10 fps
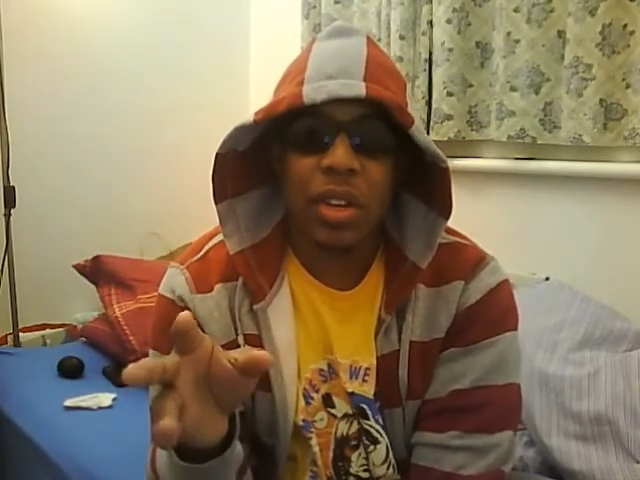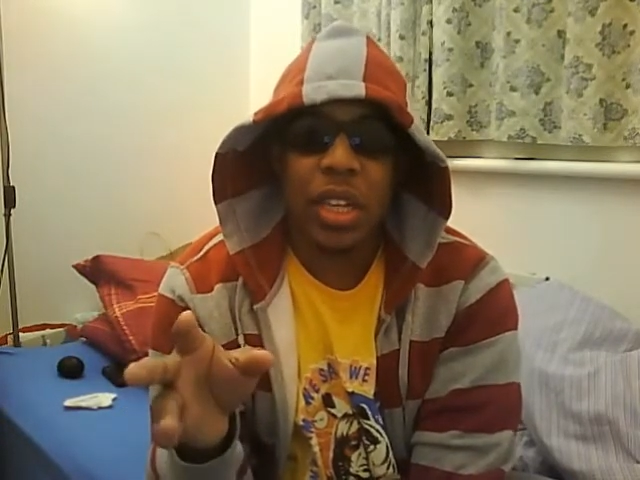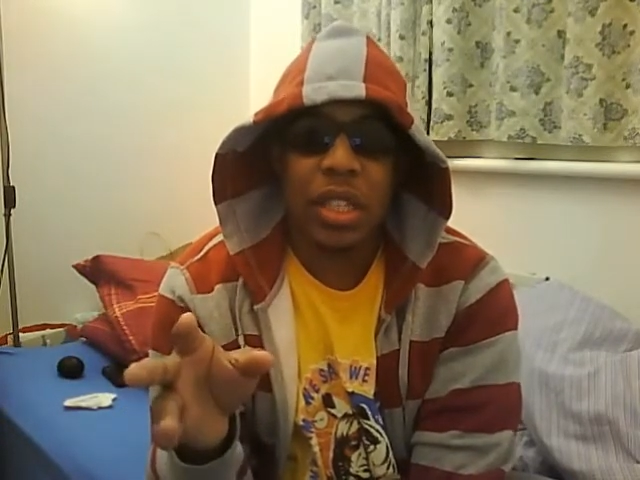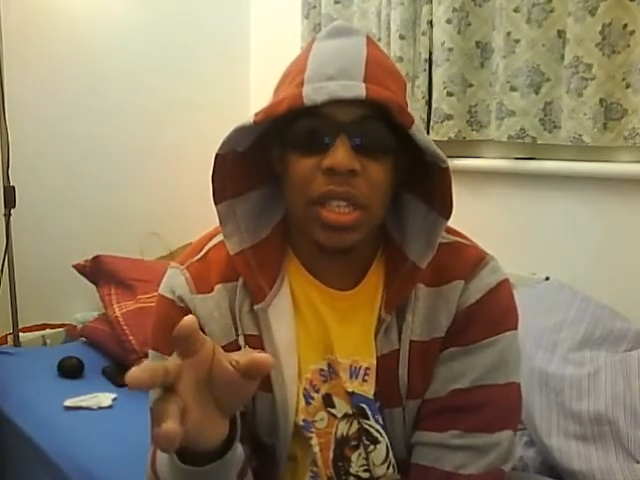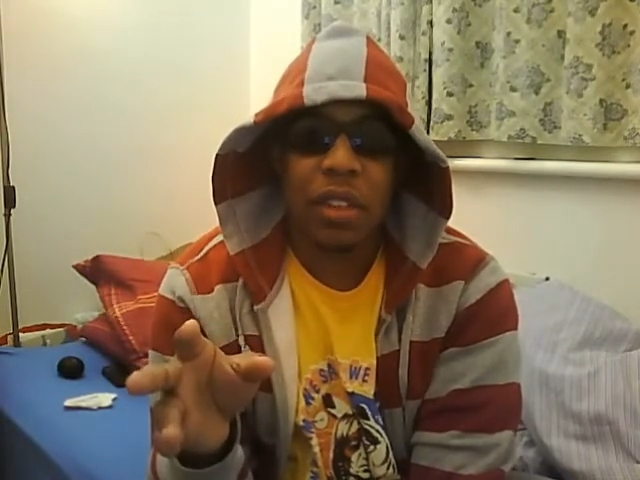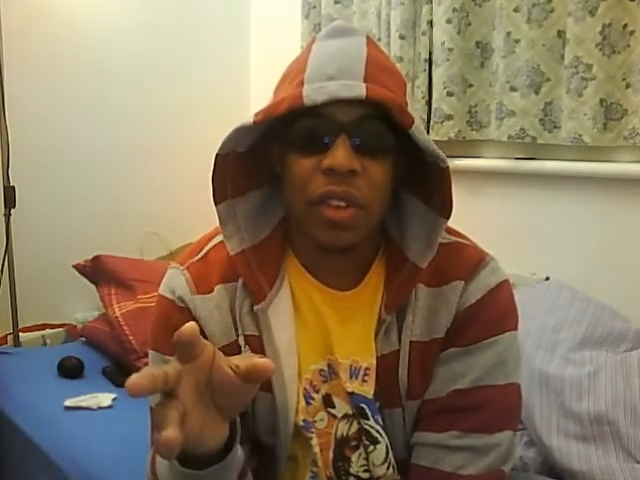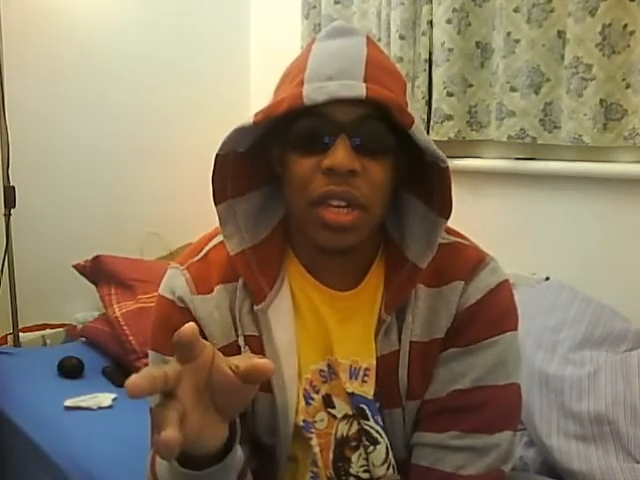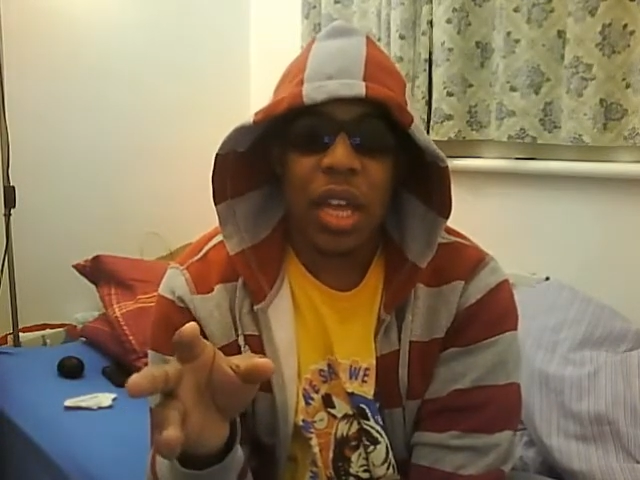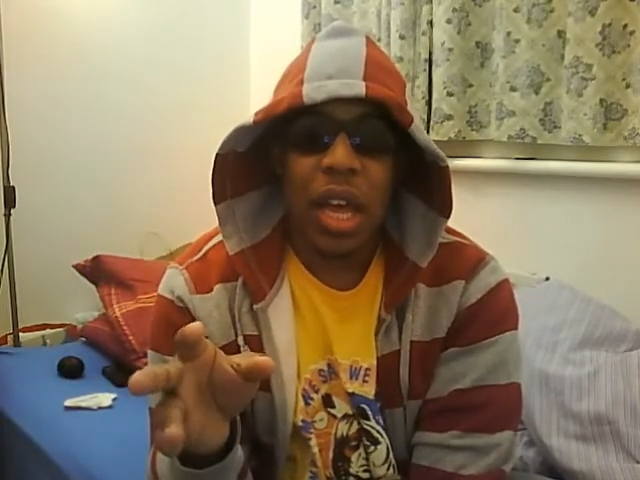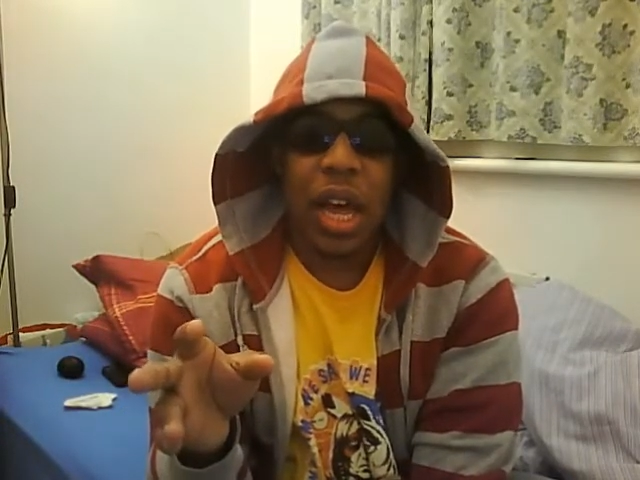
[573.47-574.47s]
87.
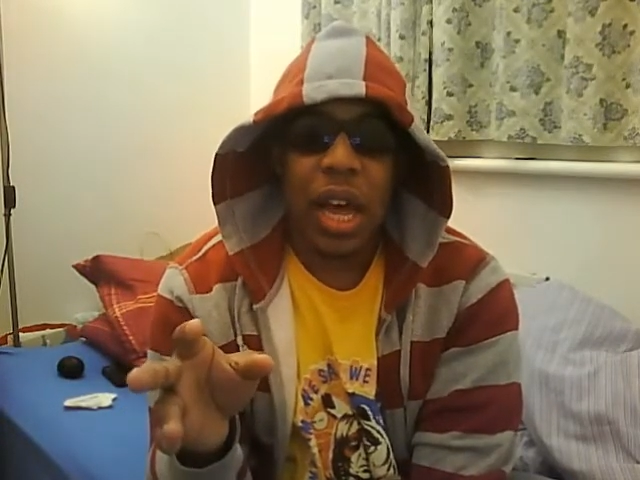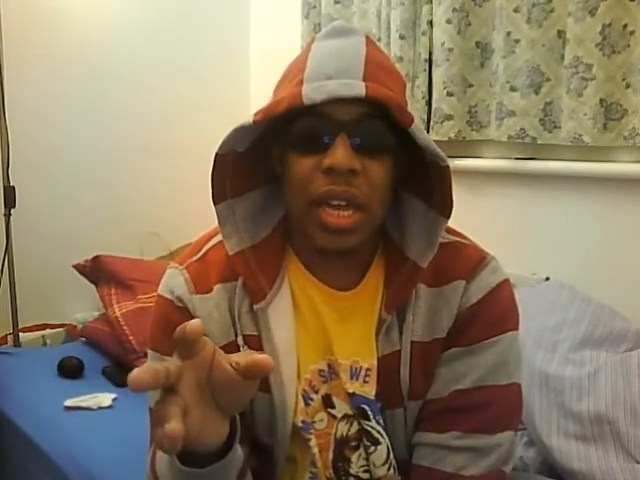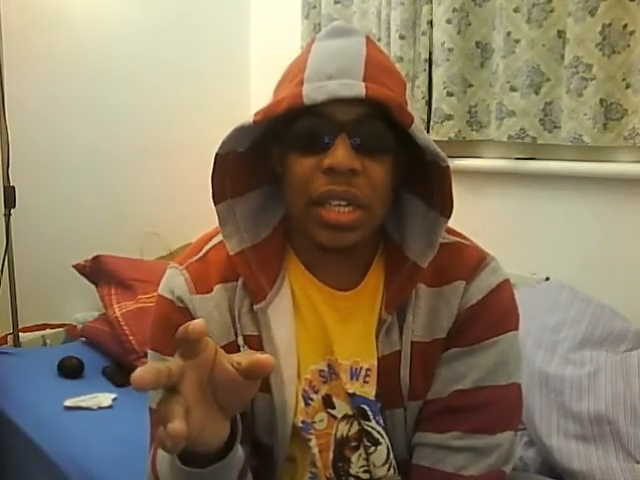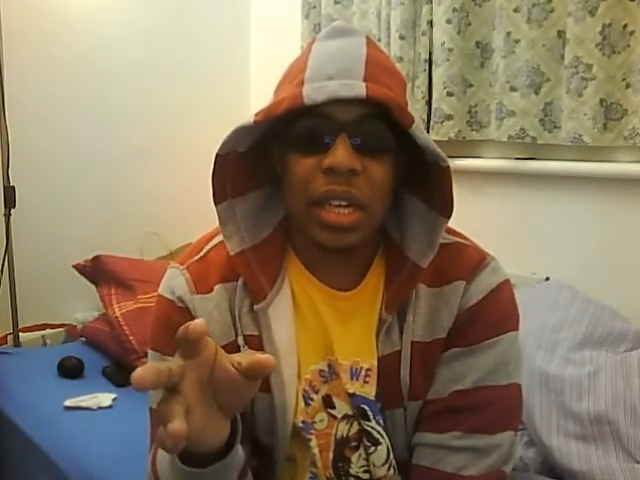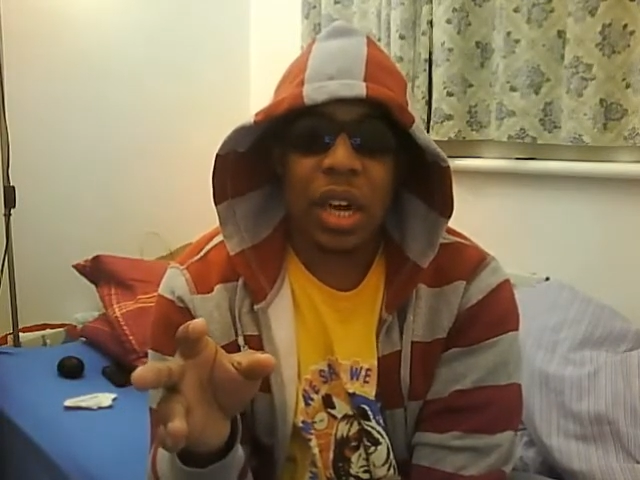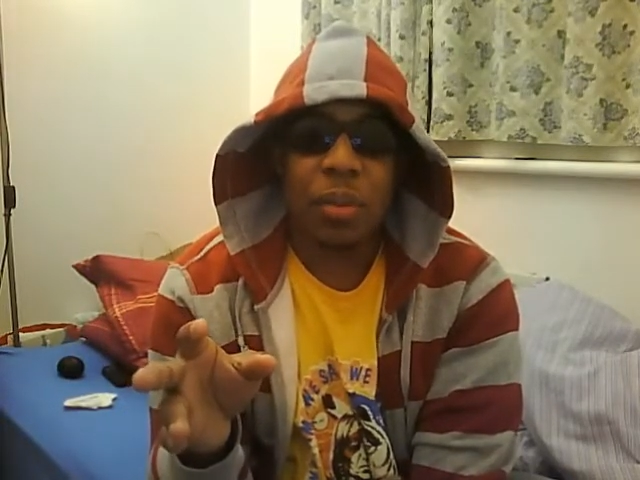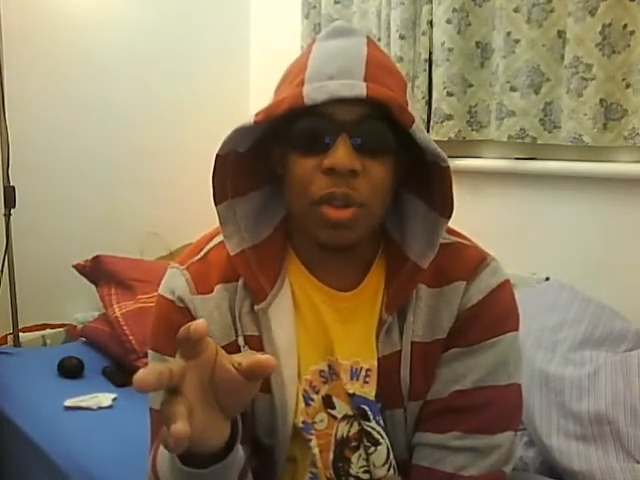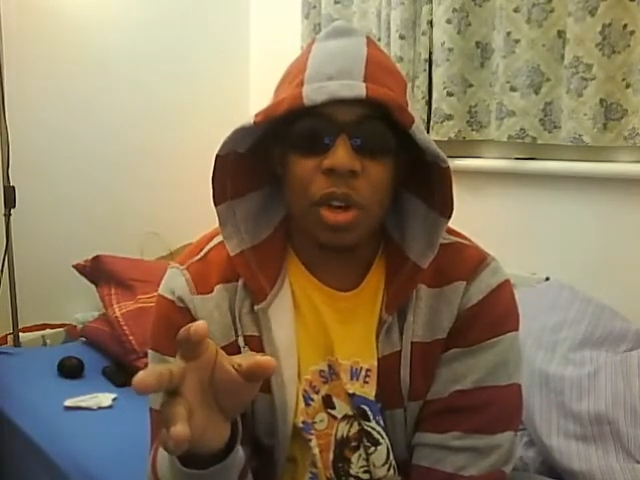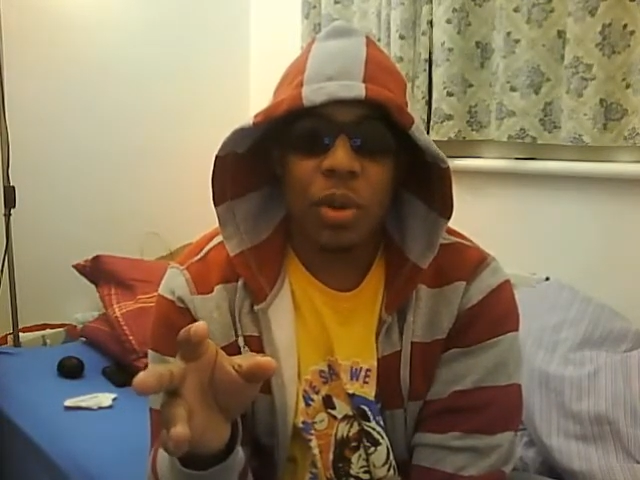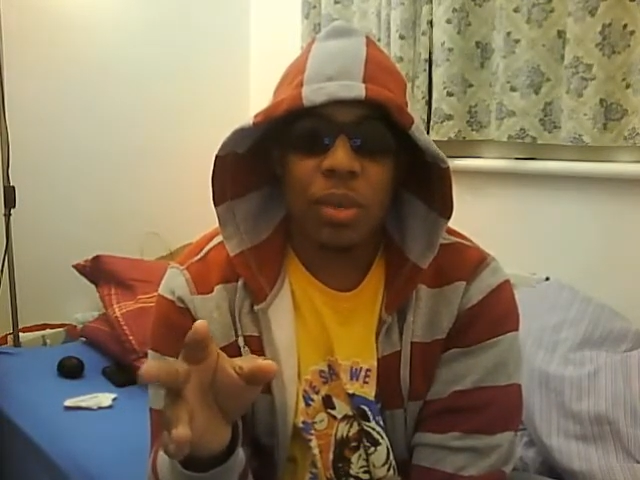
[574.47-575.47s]
And um,
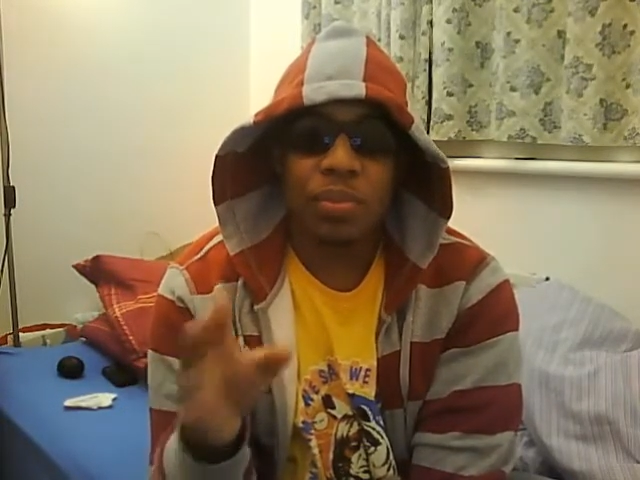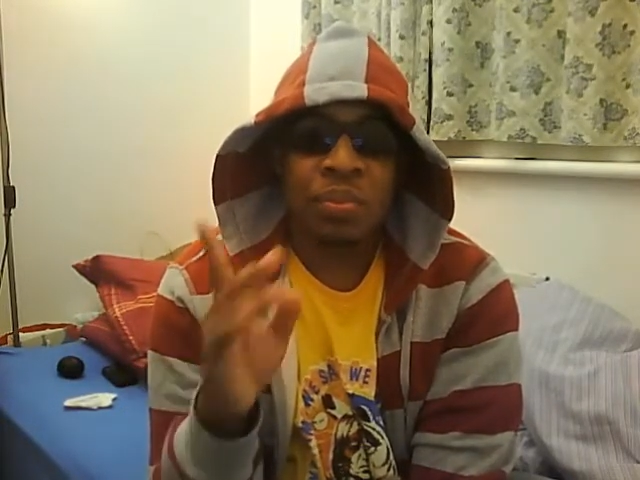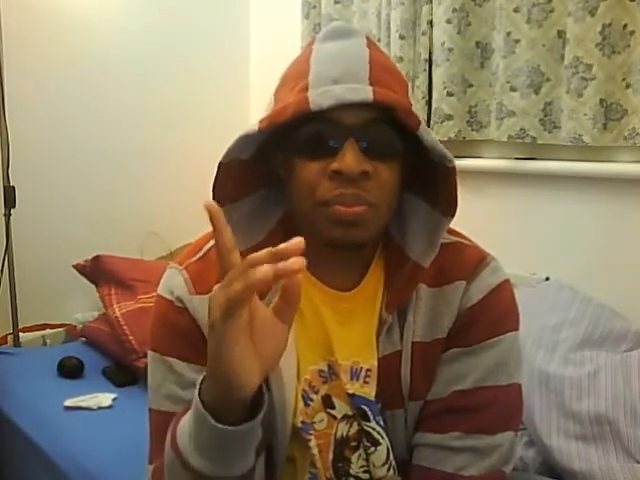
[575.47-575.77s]
you know what?